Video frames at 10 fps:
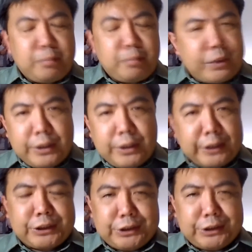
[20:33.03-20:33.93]

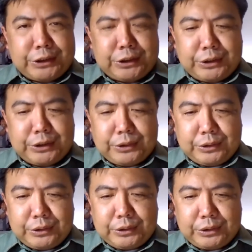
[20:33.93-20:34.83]
Prayerlessness
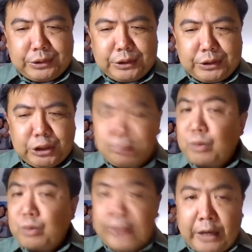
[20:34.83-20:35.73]
is
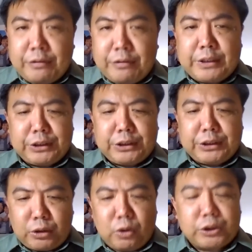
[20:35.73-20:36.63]
both the evidence and
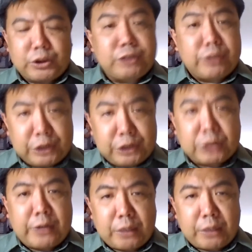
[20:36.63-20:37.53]
the cause of our
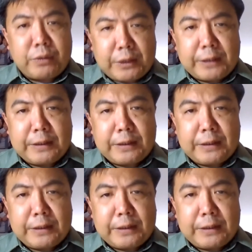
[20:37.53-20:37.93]
disconnectedness.